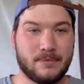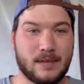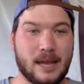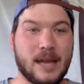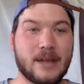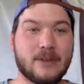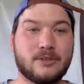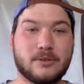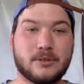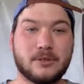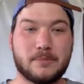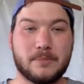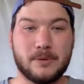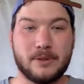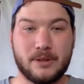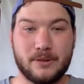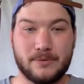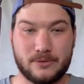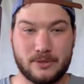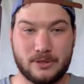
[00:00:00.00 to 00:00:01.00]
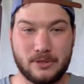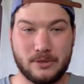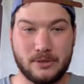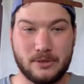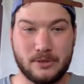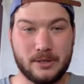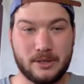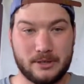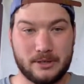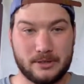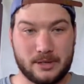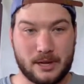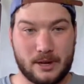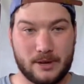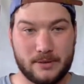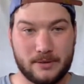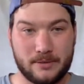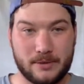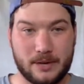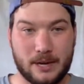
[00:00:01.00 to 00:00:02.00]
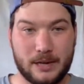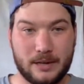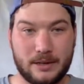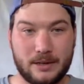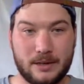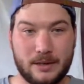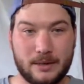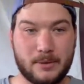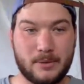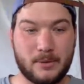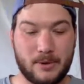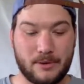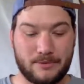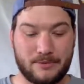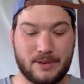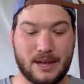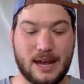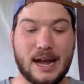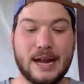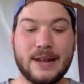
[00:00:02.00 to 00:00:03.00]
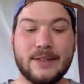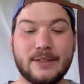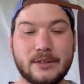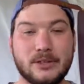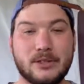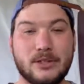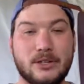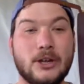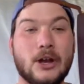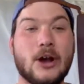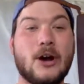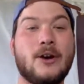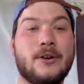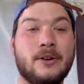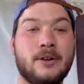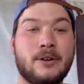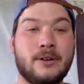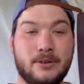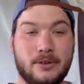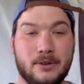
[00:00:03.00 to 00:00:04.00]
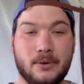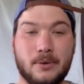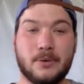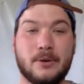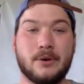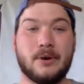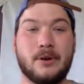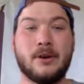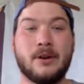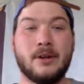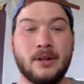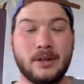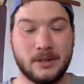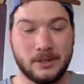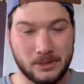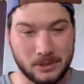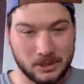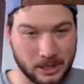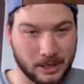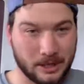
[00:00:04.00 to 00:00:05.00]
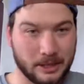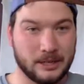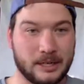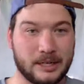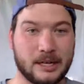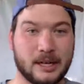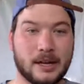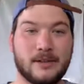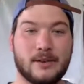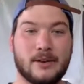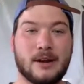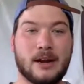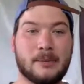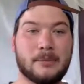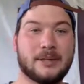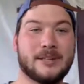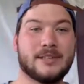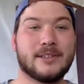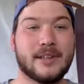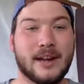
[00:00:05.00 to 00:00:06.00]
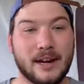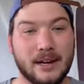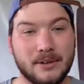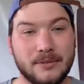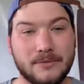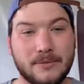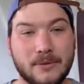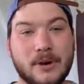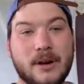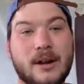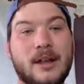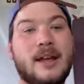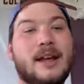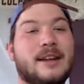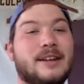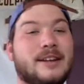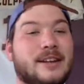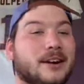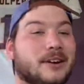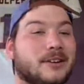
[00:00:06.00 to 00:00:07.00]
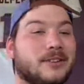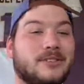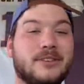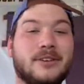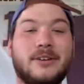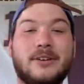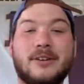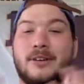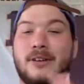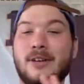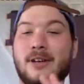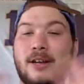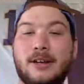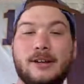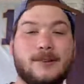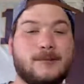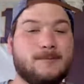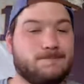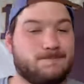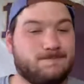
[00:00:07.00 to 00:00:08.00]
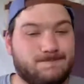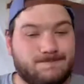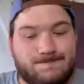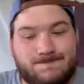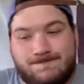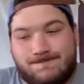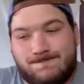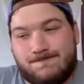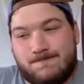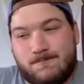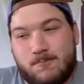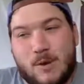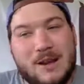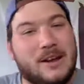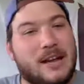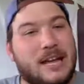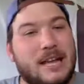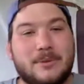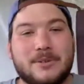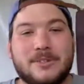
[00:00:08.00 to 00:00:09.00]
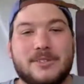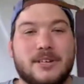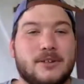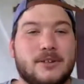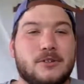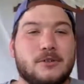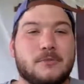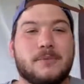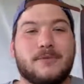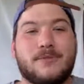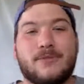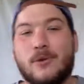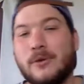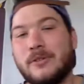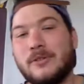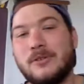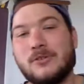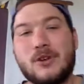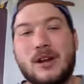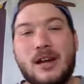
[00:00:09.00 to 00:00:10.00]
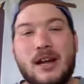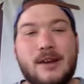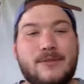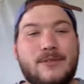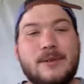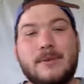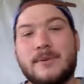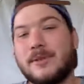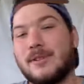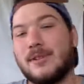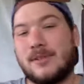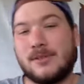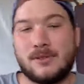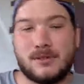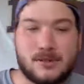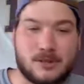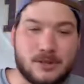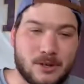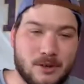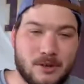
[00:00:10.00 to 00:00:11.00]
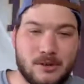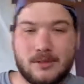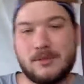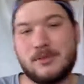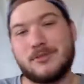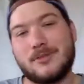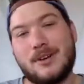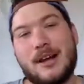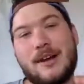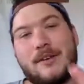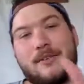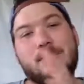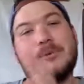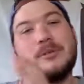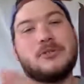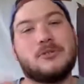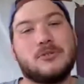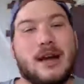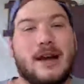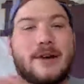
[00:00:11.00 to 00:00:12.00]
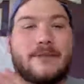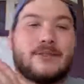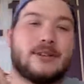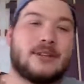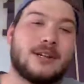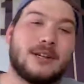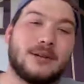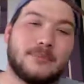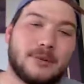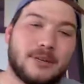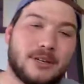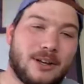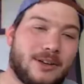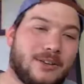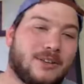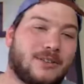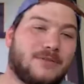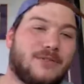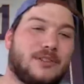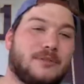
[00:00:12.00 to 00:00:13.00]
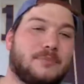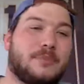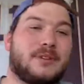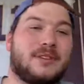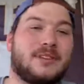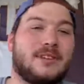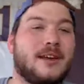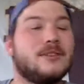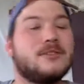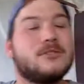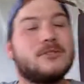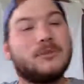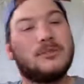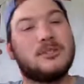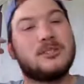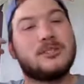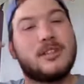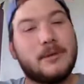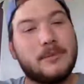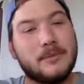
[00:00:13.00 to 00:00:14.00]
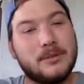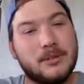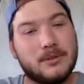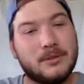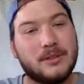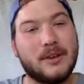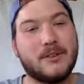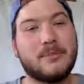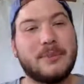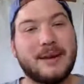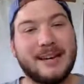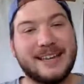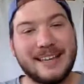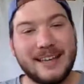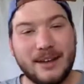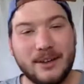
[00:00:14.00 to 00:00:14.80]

Ezra's been there for two years now, right? I mean, we've got the young core gelling together. I'm excited for it. Darrisaw, he was injured before the draft. He was injured during the draft. We drafted him because of his potential, just like we do with everybody